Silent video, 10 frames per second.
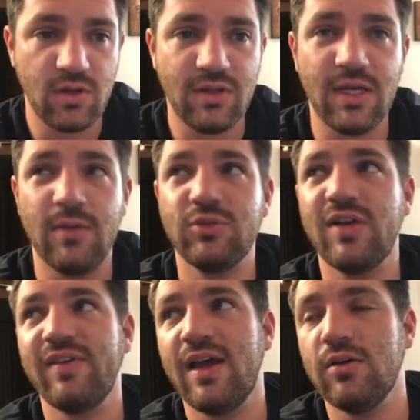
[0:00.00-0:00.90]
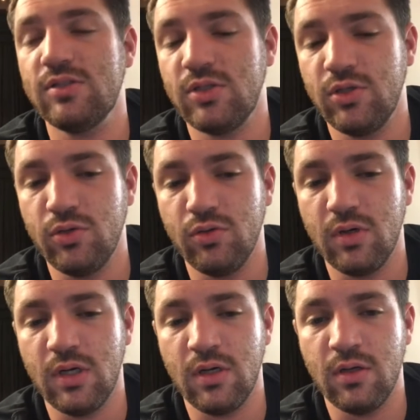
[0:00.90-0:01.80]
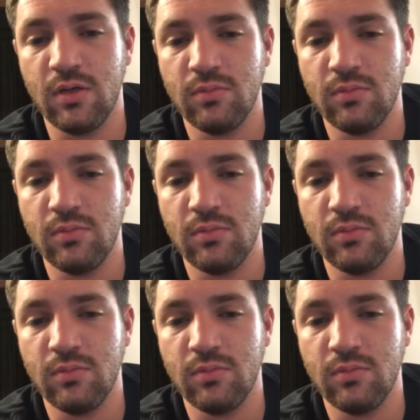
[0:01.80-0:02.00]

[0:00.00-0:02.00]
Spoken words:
and then I'm driving out to